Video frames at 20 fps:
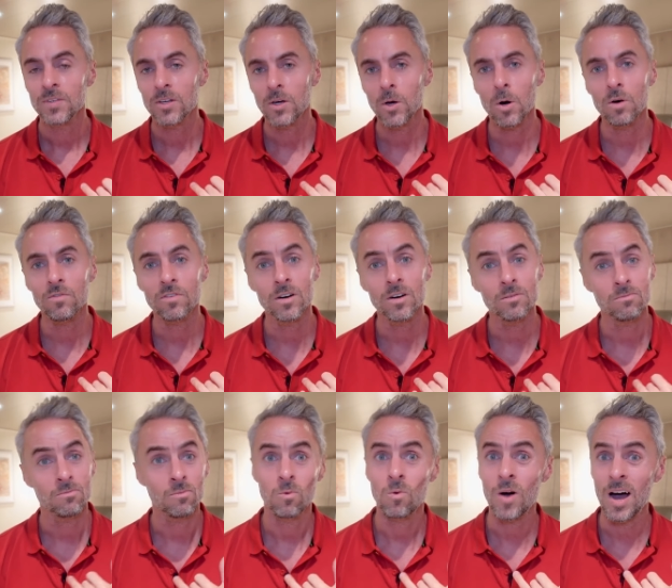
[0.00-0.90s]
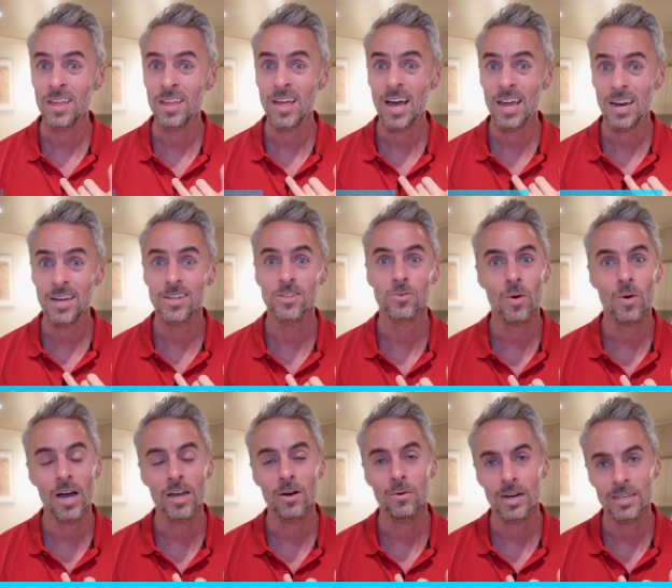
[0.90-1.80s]
go over why that is.
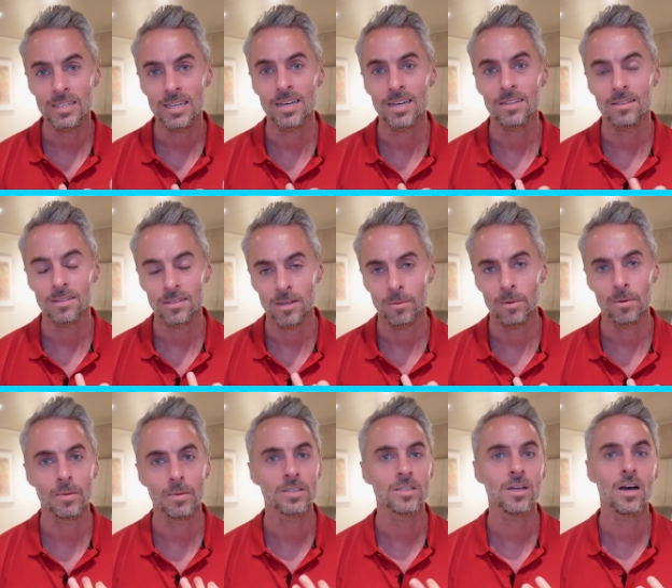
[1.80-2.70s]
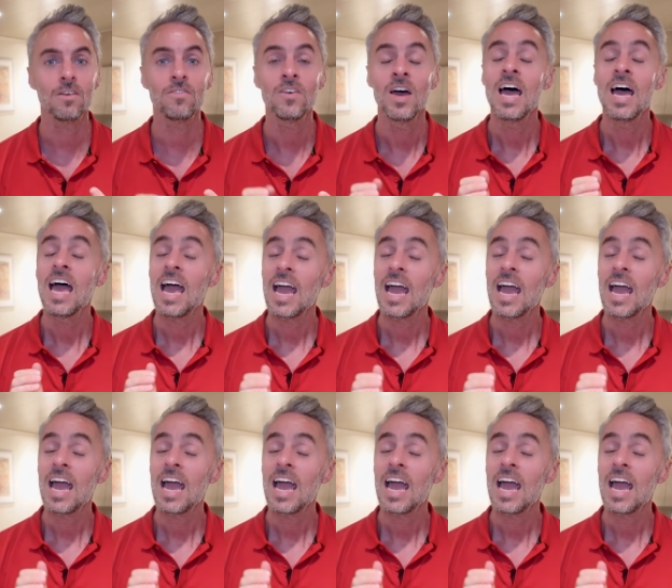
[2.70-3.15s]
Why do I take the summer months off?